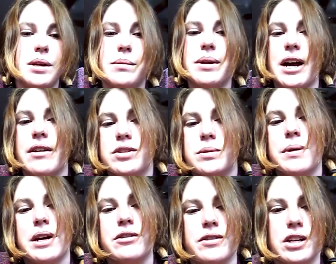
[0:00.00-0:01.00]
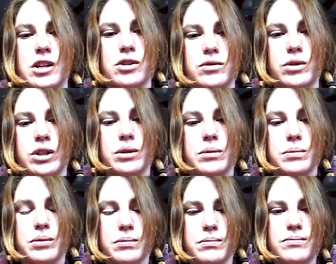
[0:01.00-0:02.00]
But I'm going to have some better videos for you